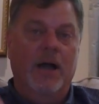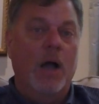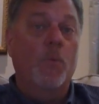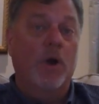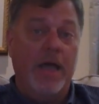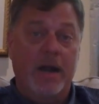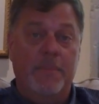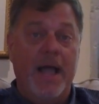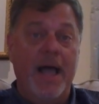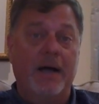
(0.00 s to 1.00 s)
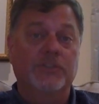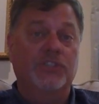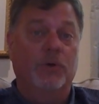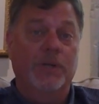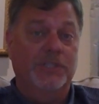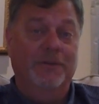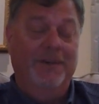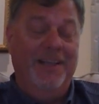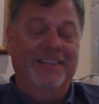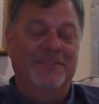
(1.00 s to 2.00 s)
work out of my house, so it's
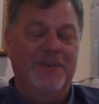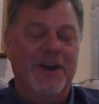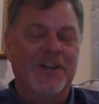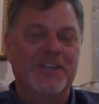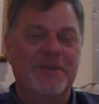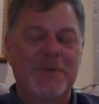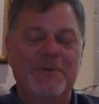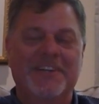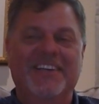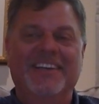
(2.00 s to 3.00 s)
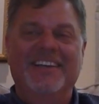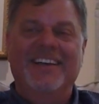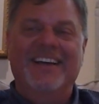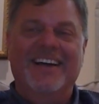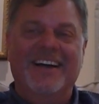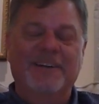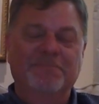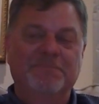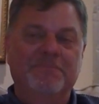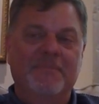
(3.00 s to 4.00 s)
a very good commute.
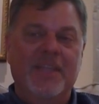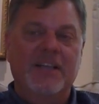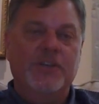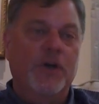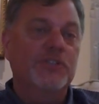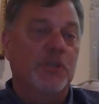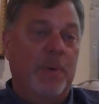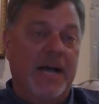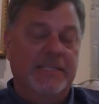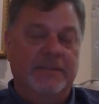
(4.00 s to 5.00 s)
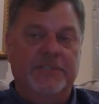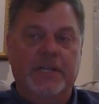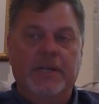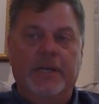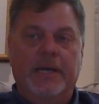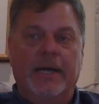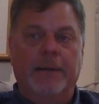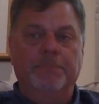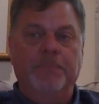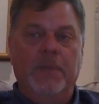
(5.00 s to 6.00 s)
So those are the positives.
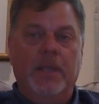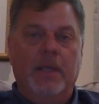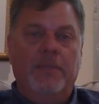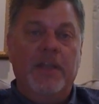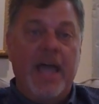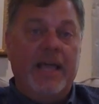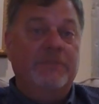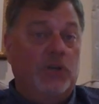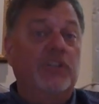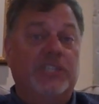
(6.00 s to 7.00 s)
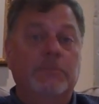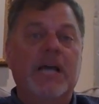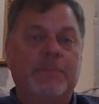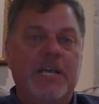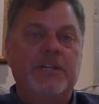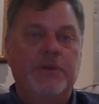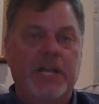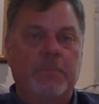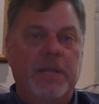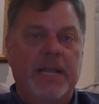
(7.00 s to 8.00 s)
The negatives are sometimes I do
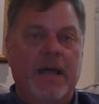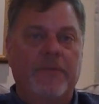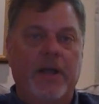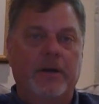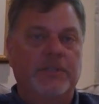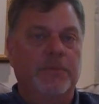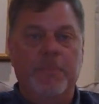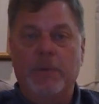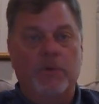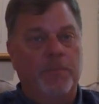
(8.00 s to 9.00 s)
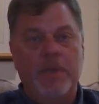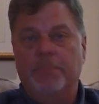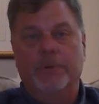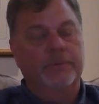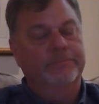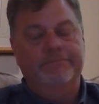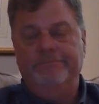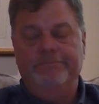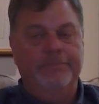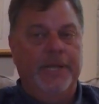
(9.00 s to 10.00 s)
need to be down there to meet with people,
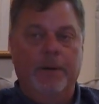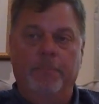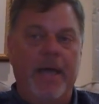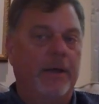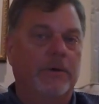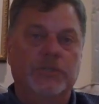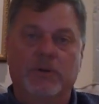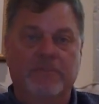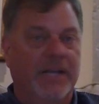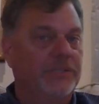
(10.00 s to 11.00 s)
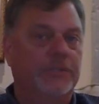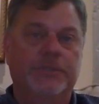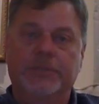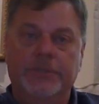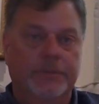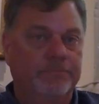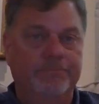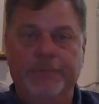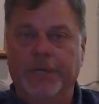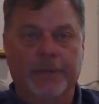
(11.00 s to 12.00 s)
bankers or investors or,
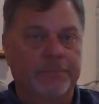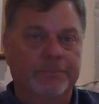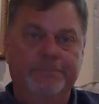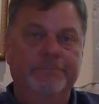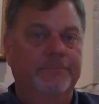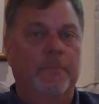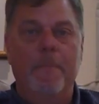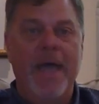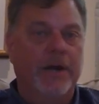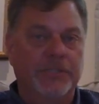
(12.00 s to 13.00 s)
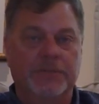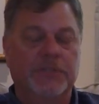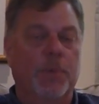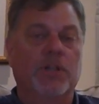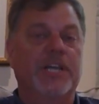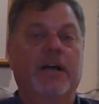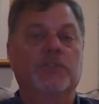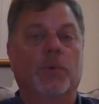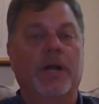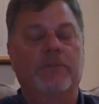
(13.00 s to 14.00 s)
mayors of small
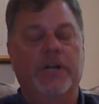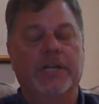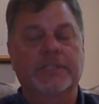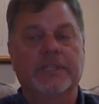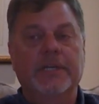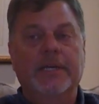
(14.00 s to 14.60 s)
towns, whatever it is.